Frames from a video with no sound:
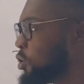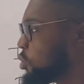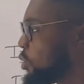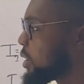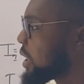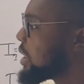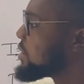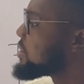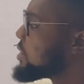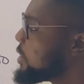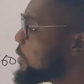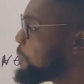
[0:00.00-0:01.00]
So you can
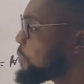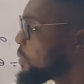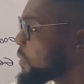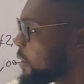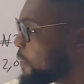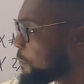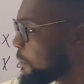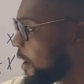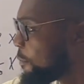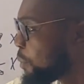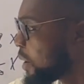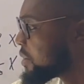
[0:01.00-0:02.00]
see
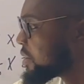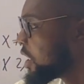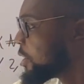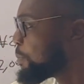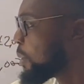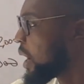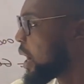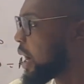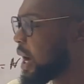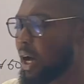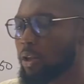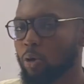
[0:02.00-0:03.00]
5% per
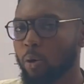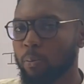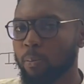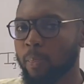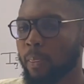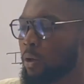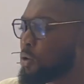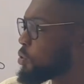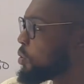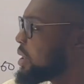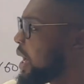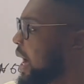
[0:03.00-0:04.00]
annum.
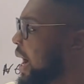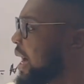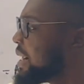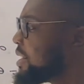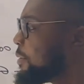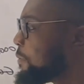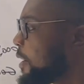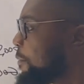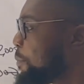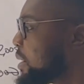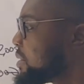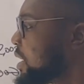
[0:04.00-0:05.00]
So they are adding
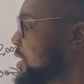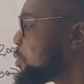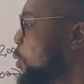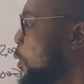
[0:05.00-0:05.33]
5%